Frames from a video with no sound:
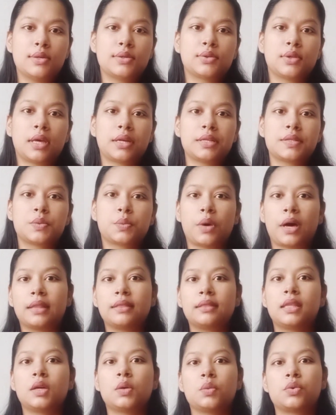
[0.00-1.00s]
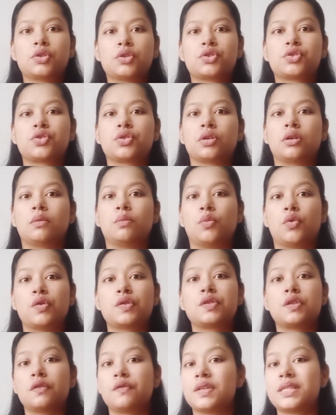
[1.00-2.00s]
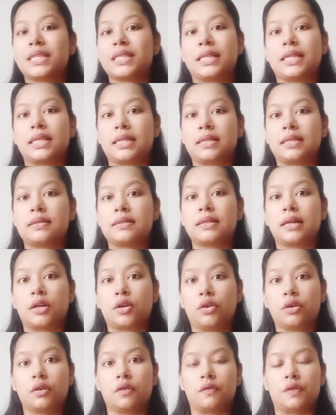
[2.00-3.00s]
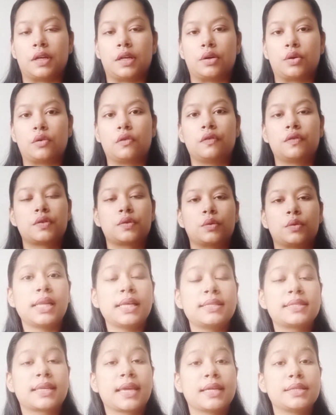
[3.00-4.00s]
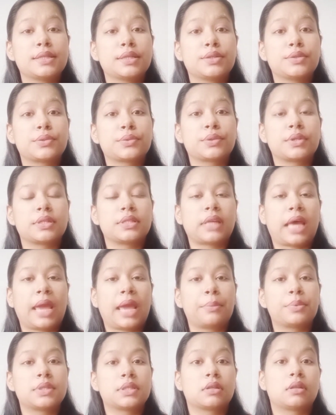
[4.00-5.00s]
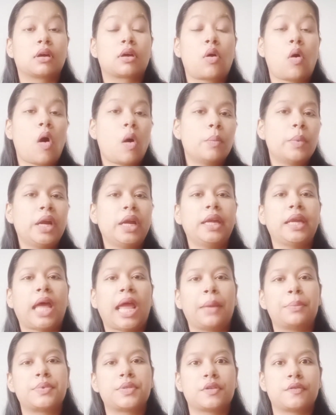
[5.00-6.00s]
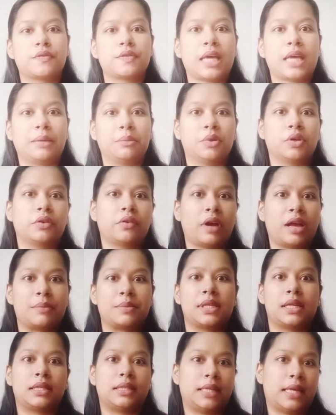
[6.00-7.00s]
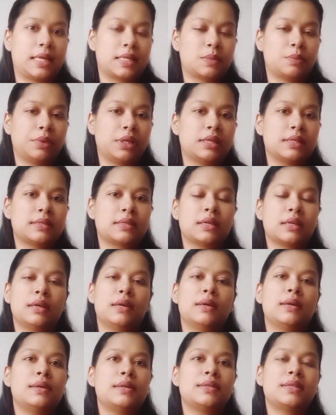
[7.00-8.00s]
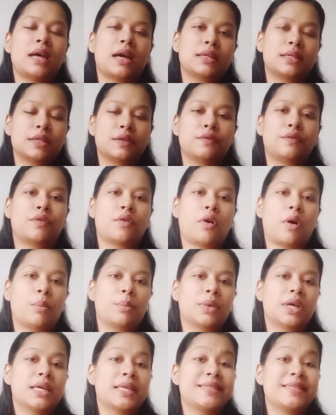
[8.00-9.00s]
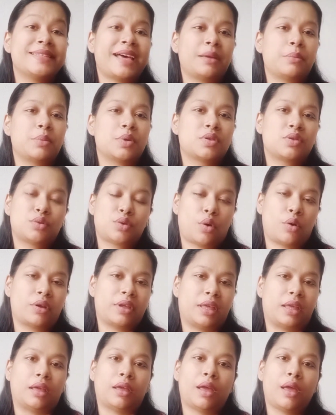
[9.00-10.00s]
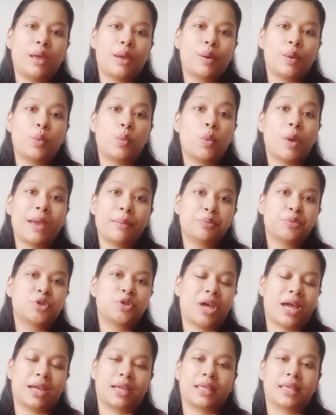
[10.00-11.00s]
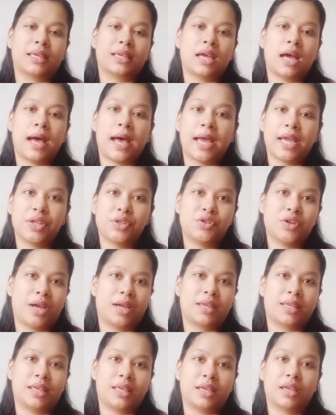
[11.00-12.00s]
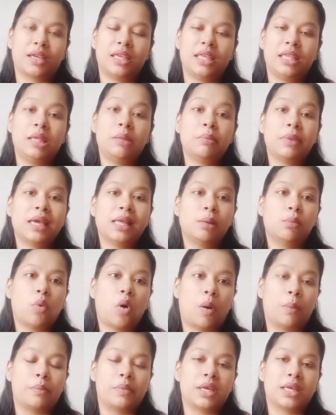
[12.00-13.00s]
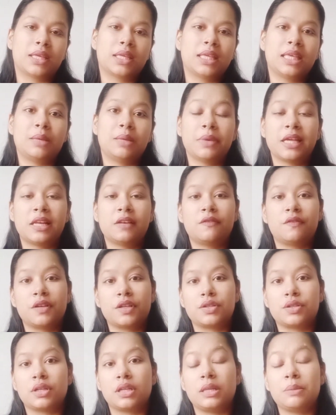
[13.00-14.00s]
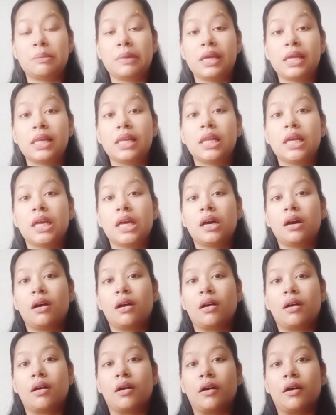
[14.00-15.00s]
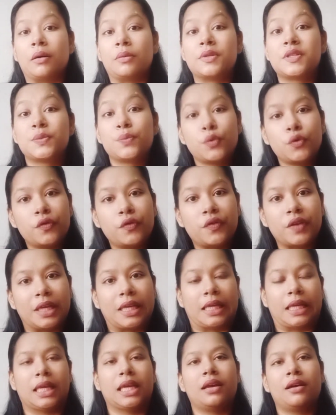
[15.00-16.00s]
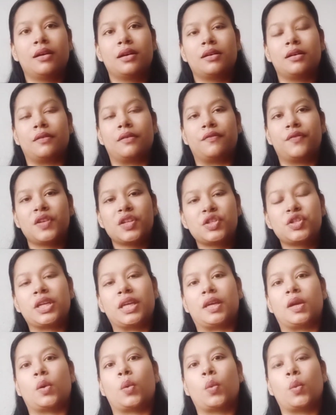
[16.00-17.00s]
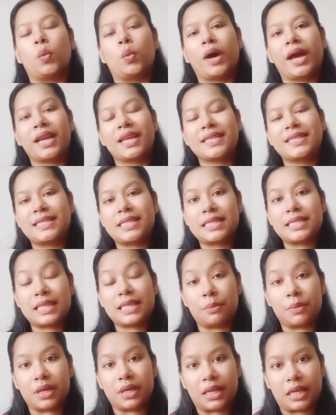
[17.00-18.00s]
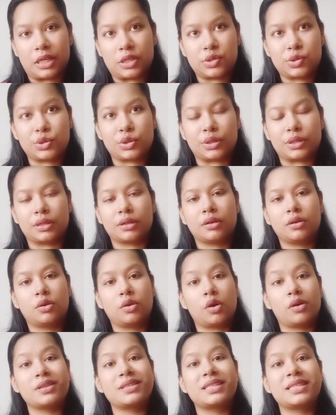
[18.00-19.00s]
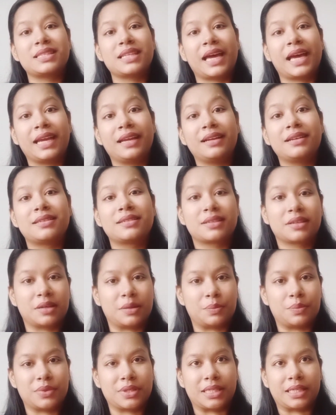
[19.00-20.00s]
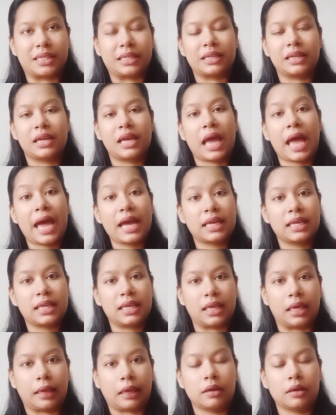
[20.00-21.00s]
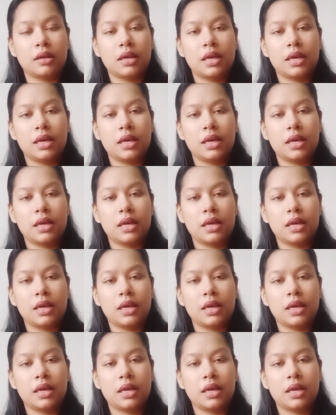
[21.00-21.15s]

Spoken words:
So that is one thing which most of us Indians are not aware of. So let's get into the types, the common types of cyber crimes that takes place, starting from cyber stalking, webjacking, hijacking, email bombing, email phish, email spoofing, phishing, virus dissemination, cross-site scripting, hacking.